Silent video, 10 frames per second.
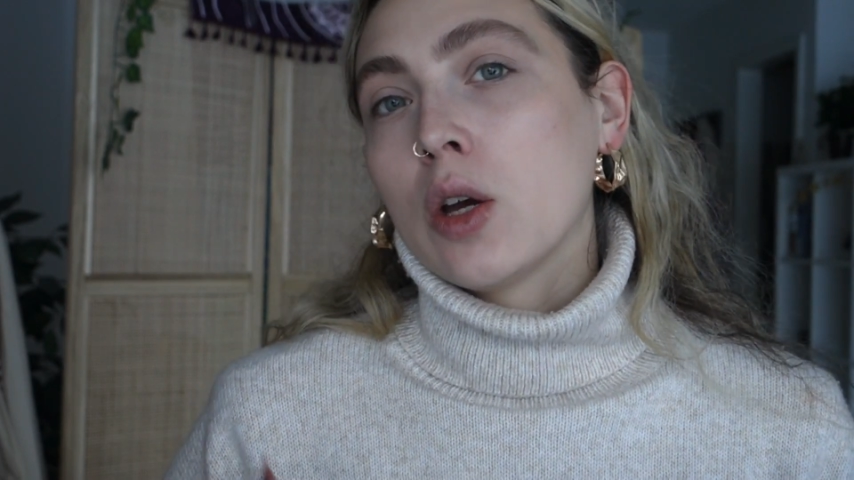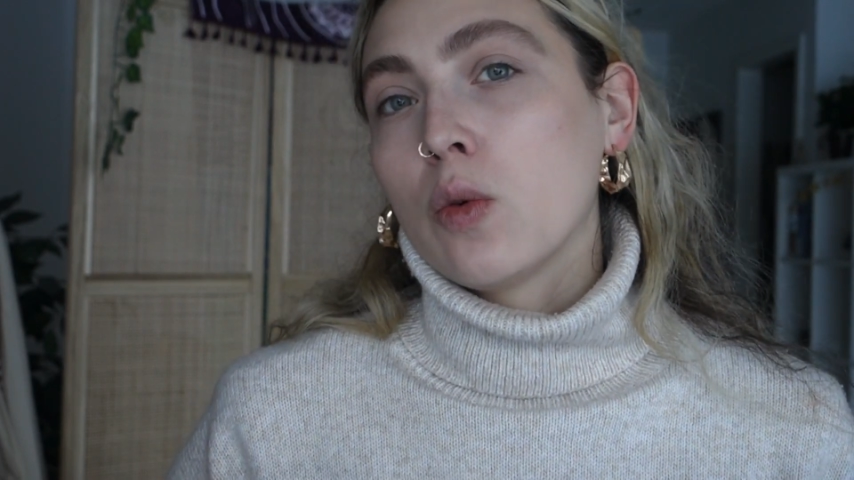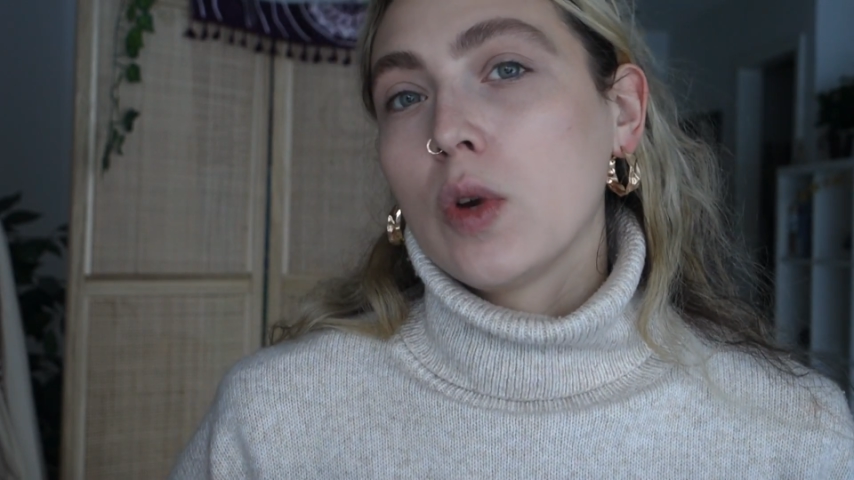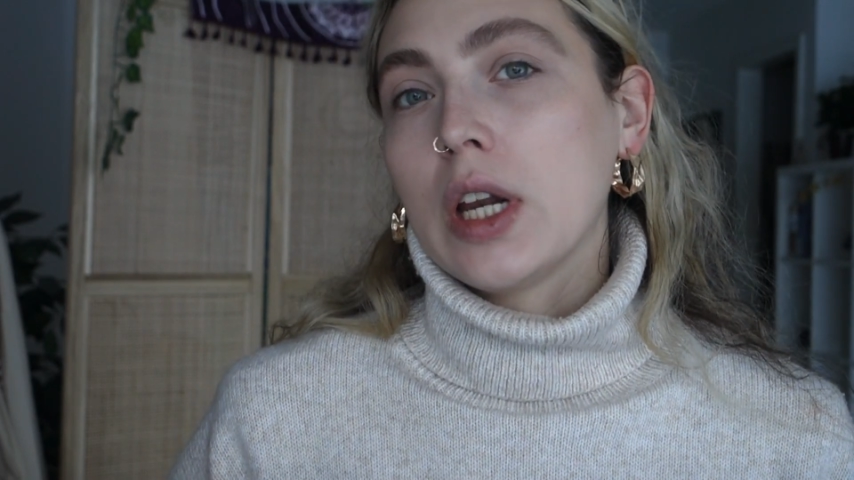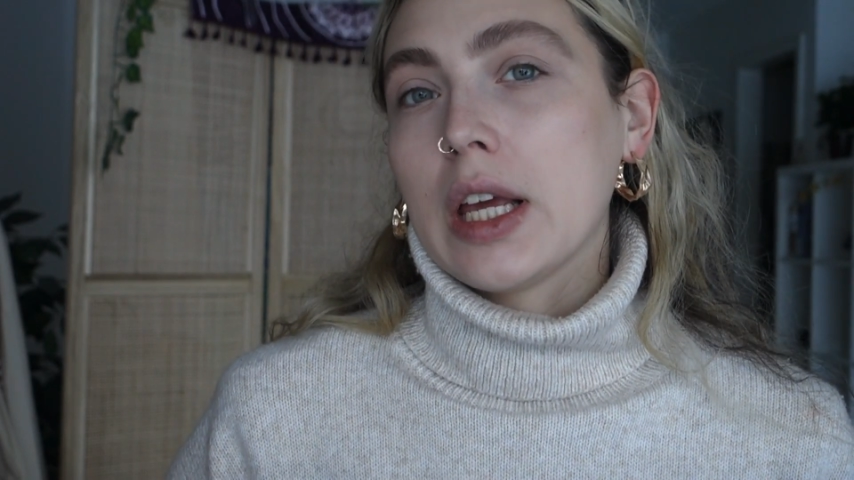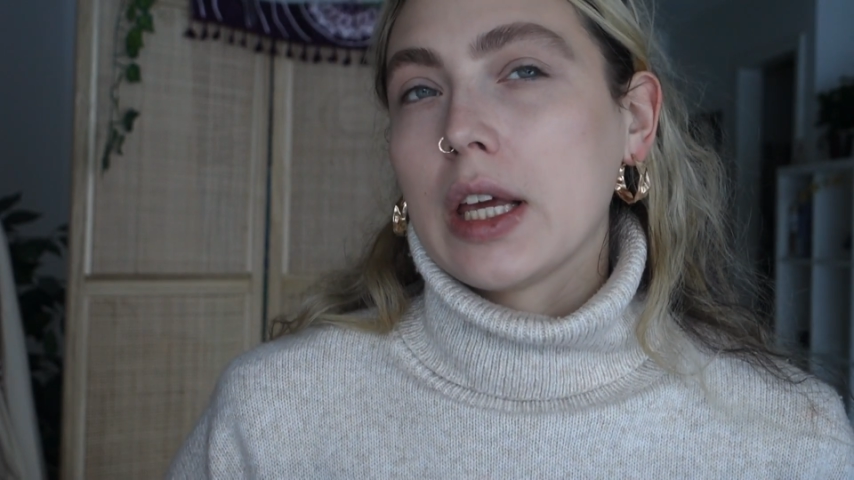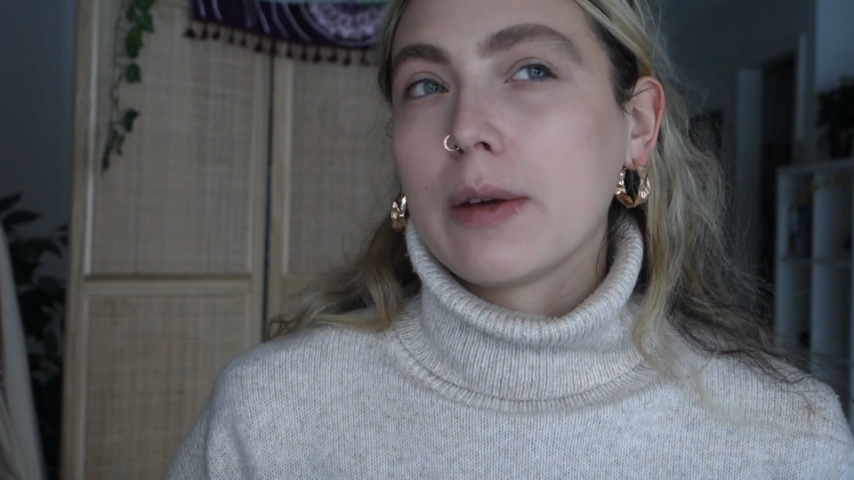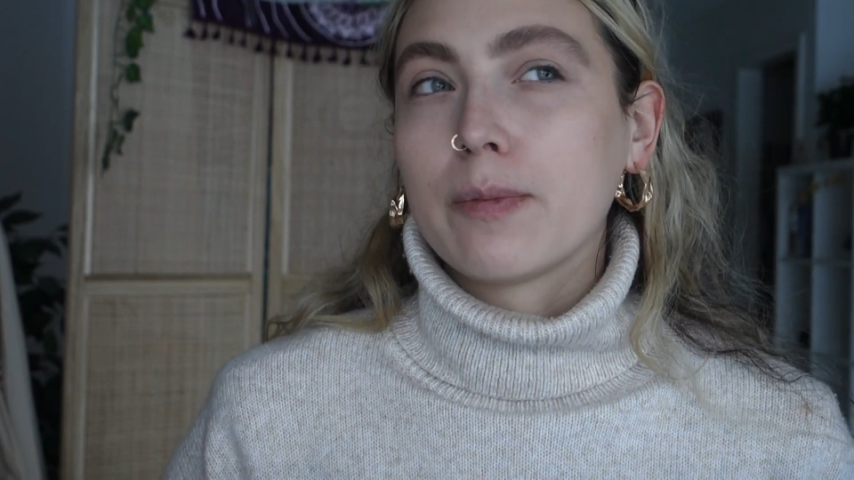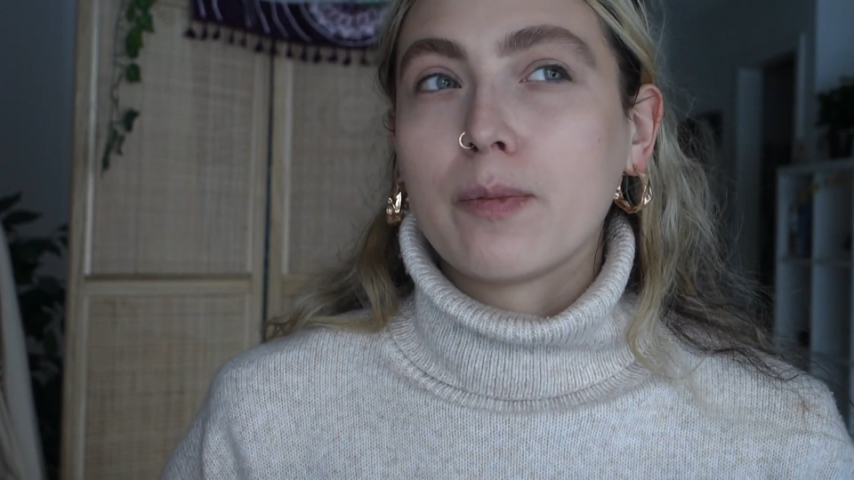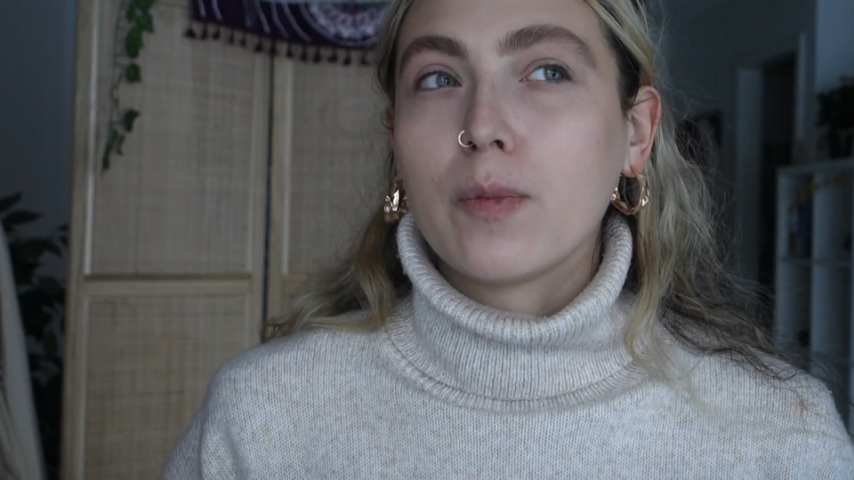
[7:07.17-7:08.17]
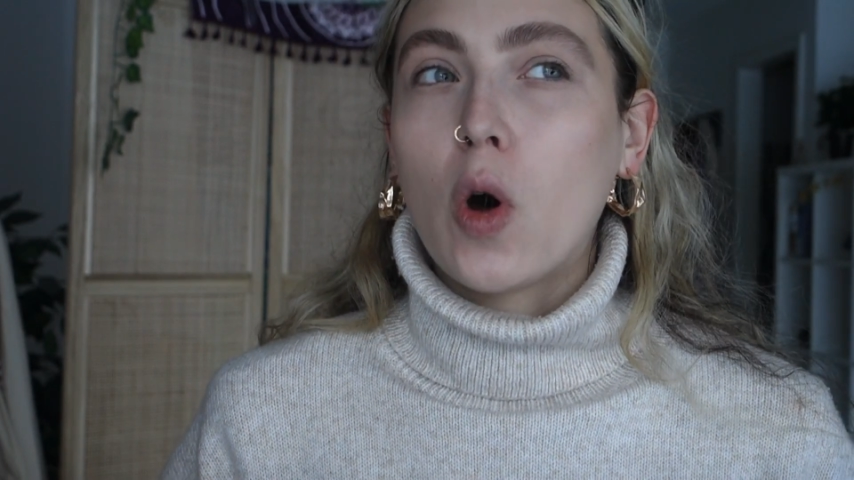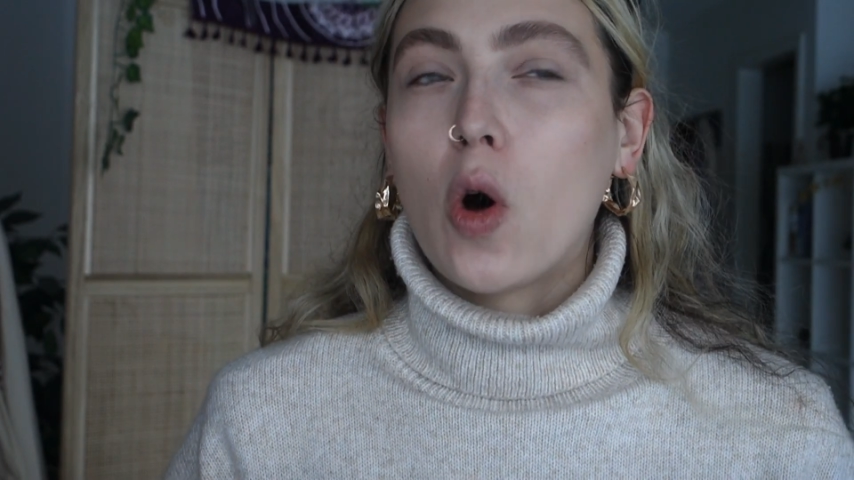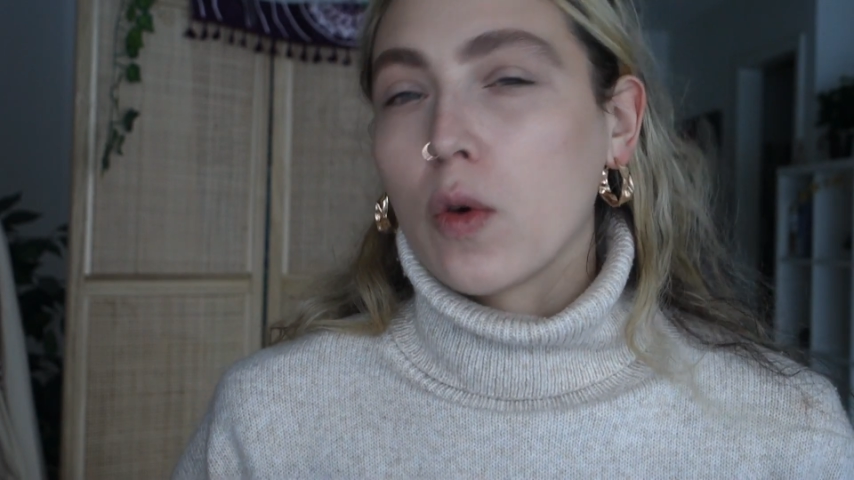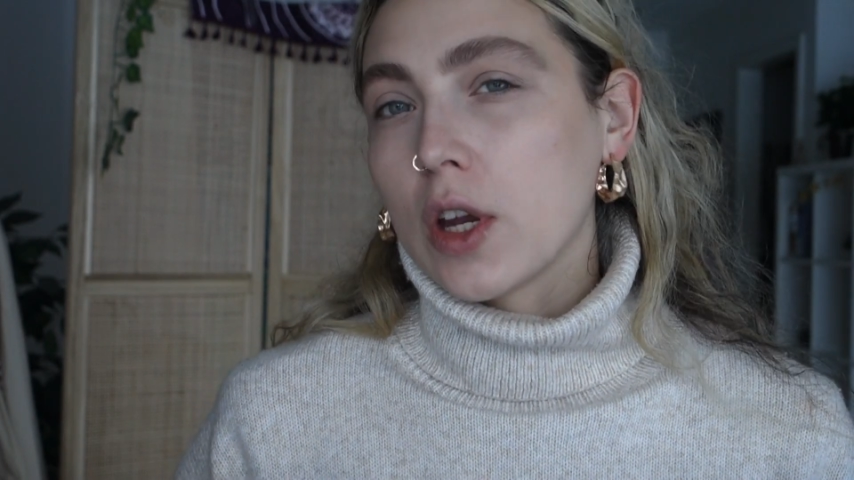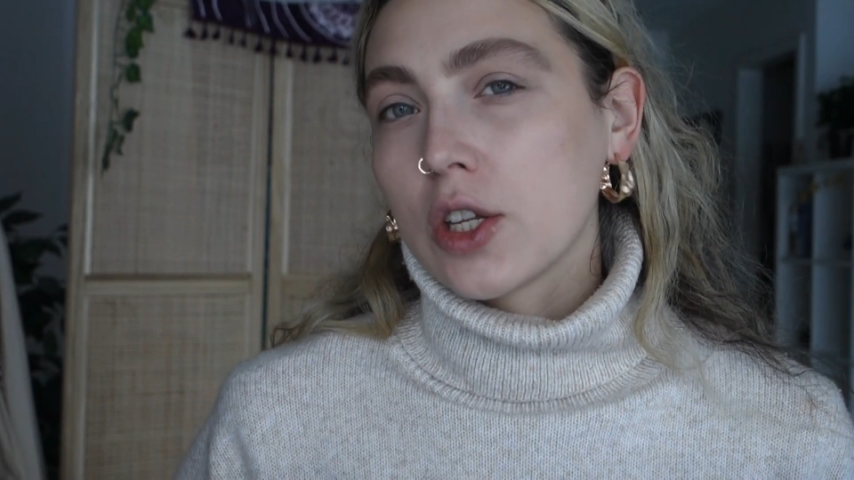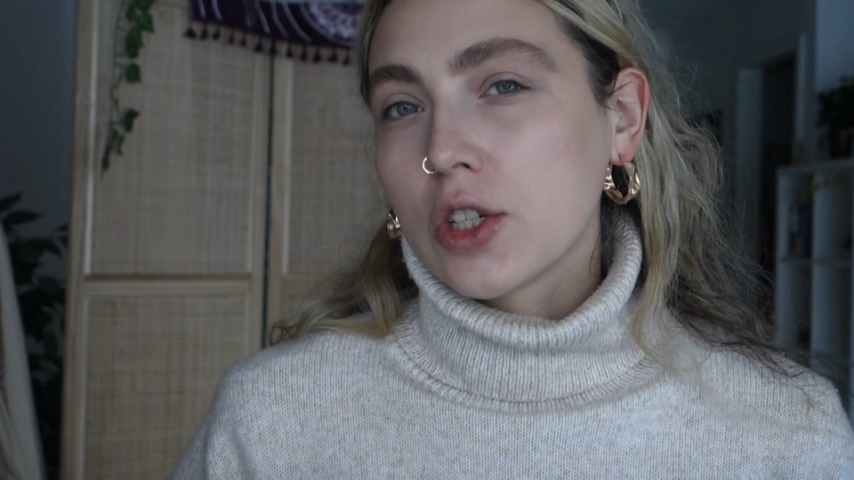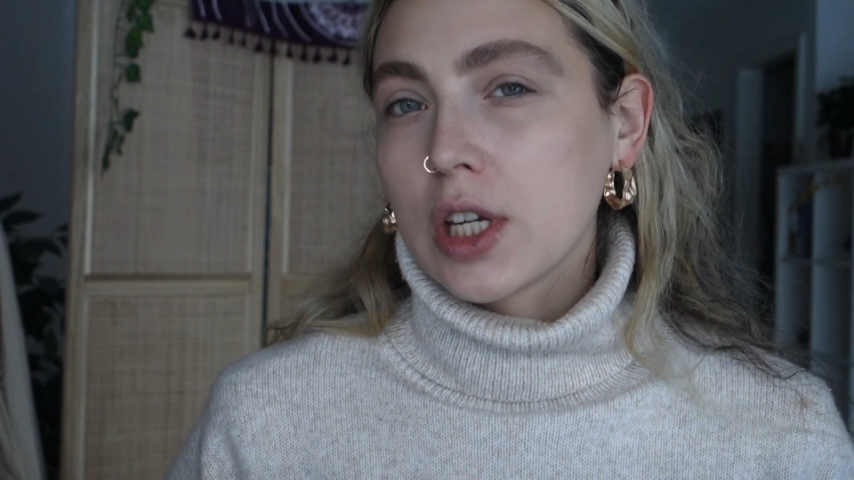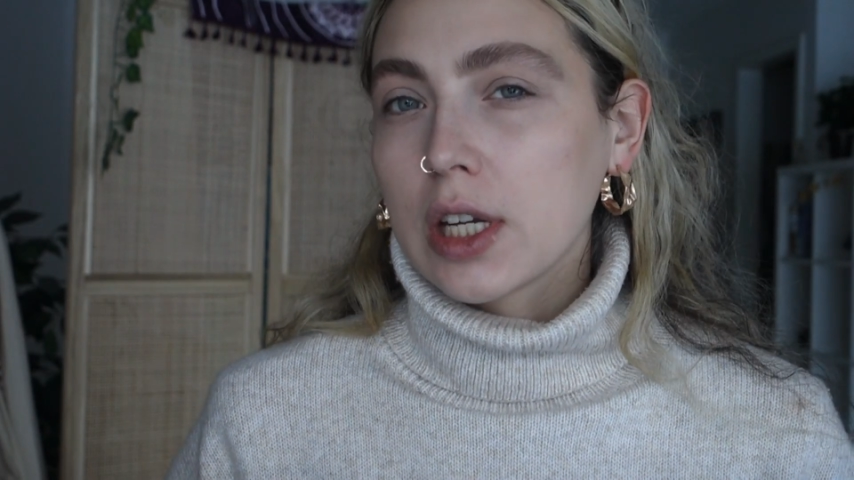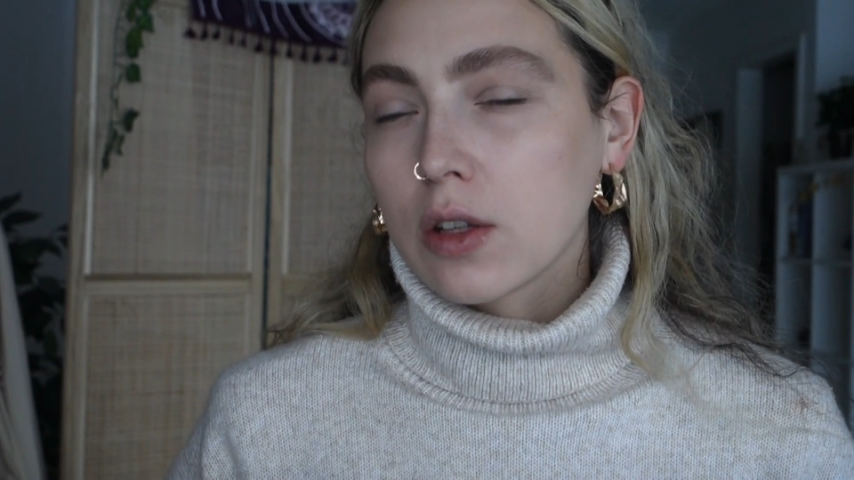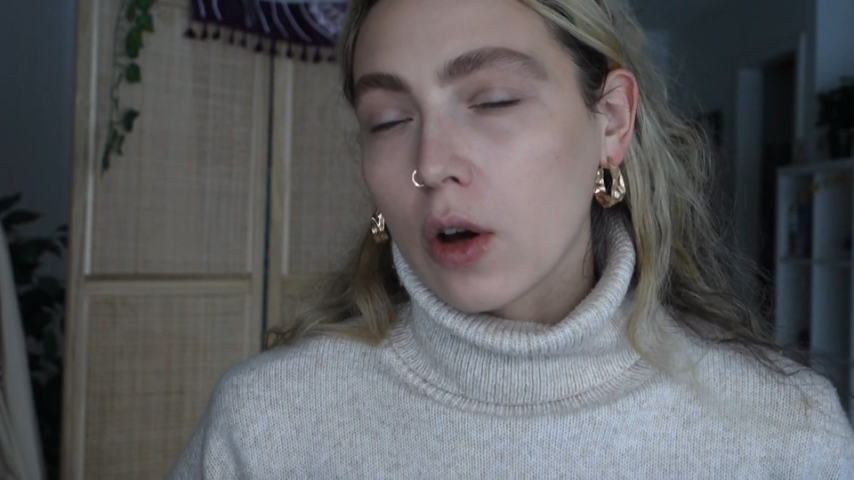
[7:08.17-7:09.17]
really
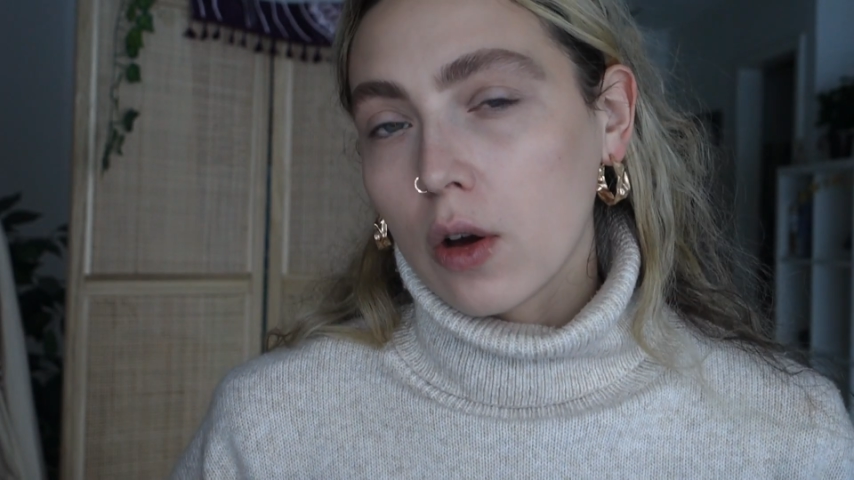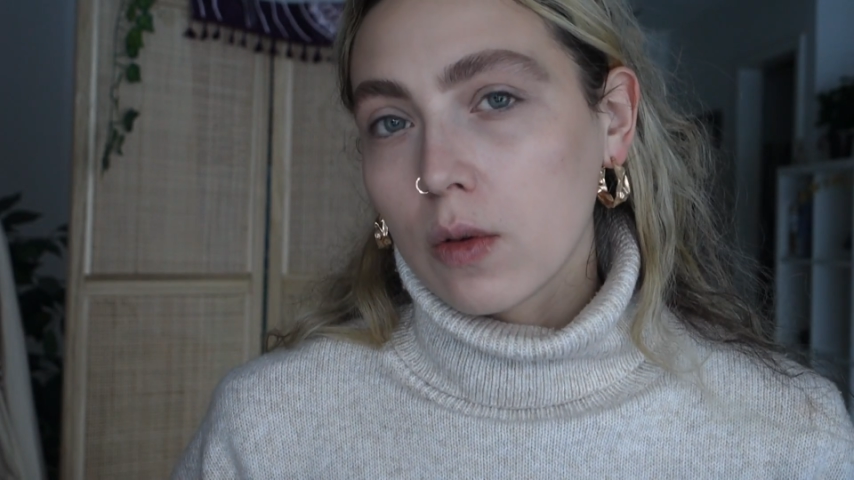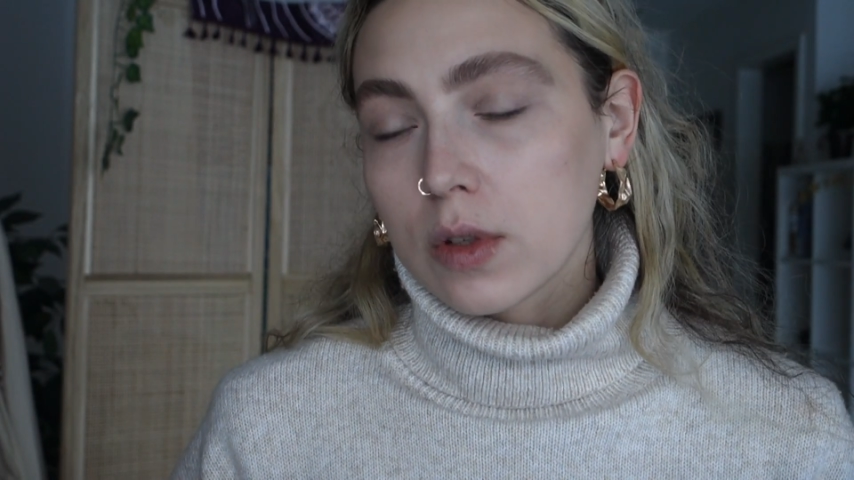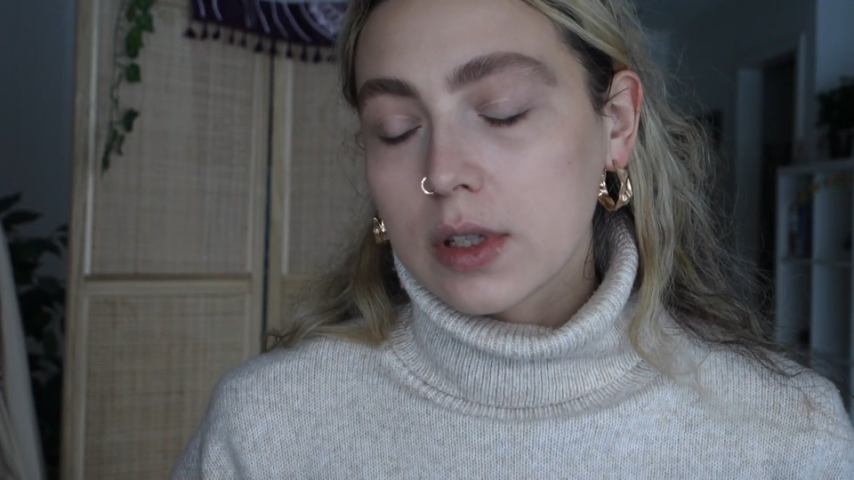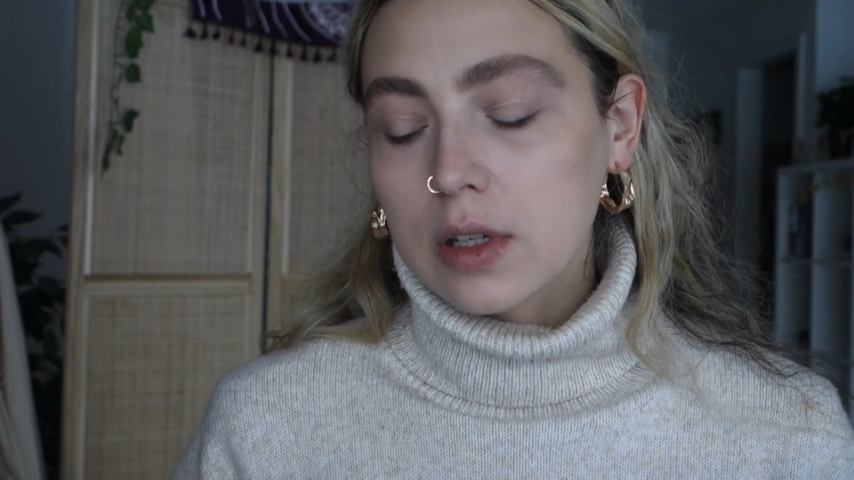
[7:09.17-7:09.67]
orangey tones.